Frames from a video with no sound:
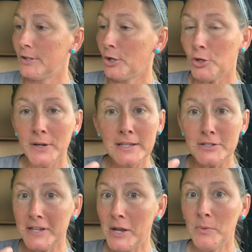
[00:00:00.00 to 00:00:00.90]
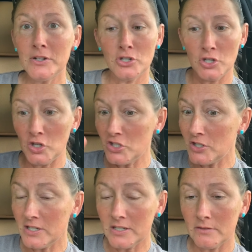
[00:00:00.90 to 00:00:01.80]
you know you're eating a sandwich and you just
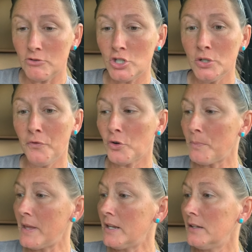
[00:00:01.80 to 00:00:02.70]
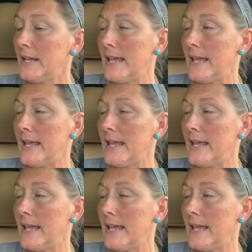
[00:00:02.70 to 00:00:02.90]
need to chill for a minute,